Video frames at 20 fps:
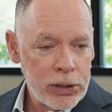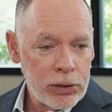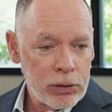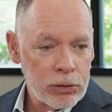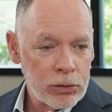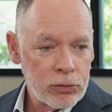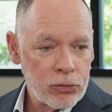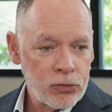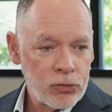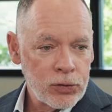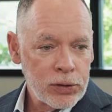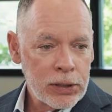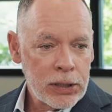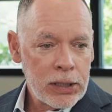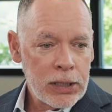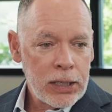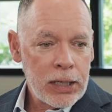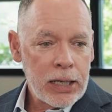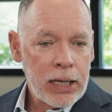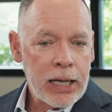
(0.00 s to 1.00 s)
years,
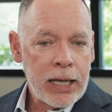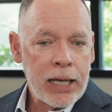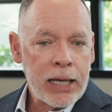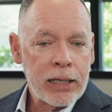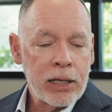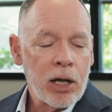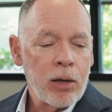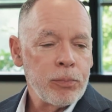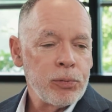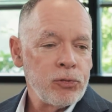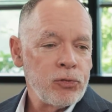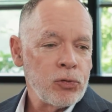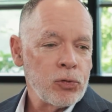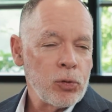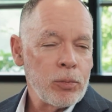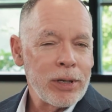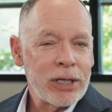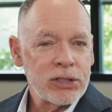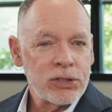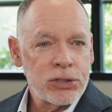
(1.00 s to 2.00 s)
and up until
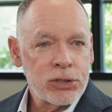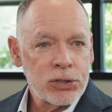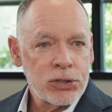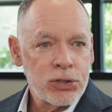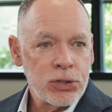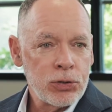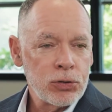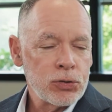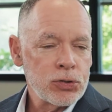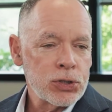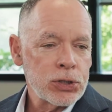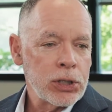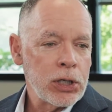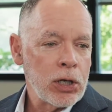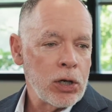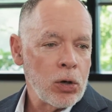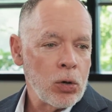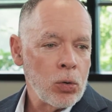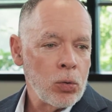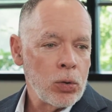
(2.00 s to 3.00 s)
about 6 years
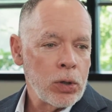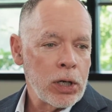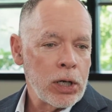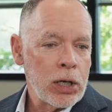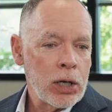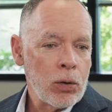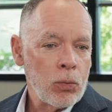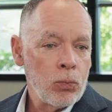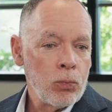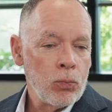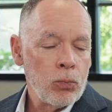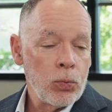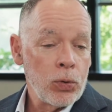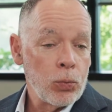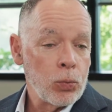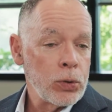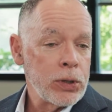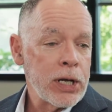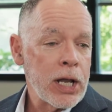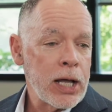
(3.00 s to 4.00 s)
ago, we
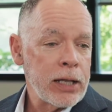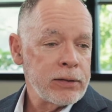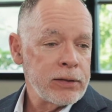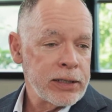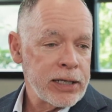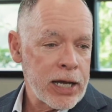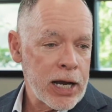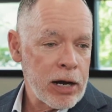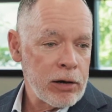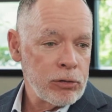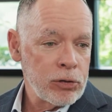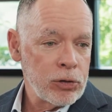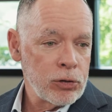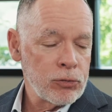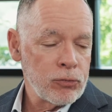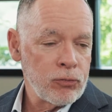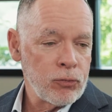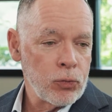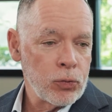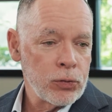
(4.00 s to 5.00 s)
were not the
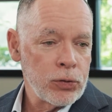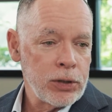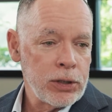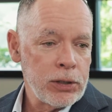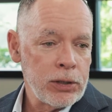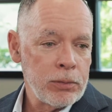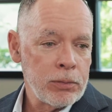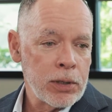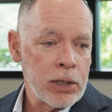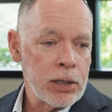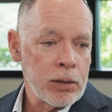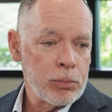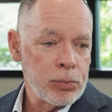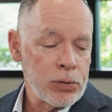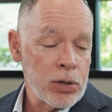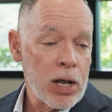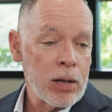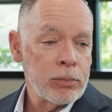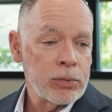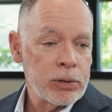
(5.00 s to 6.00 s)
carrier for the
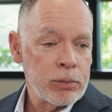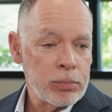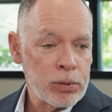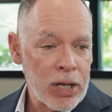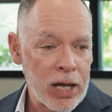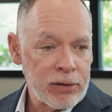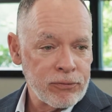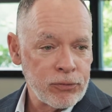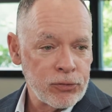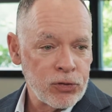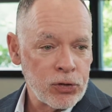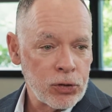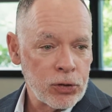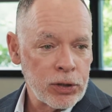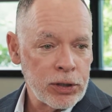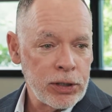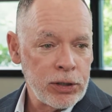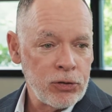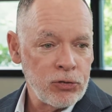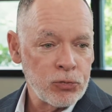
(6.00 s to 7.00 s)
predominantly black
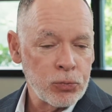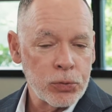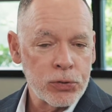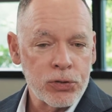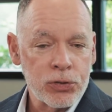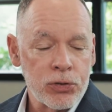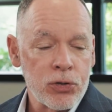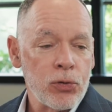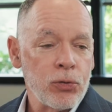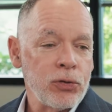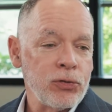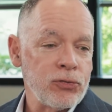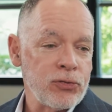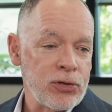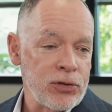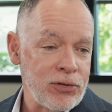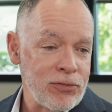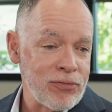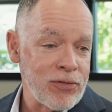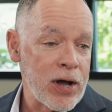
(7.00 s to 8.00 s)
fraternities, which are known as
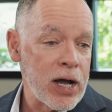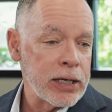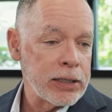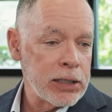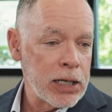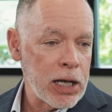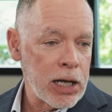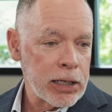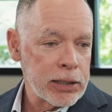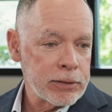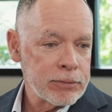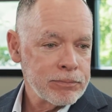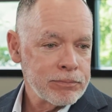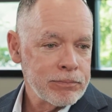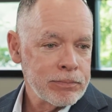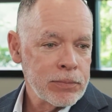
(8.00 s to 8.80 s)
the Divine Nine.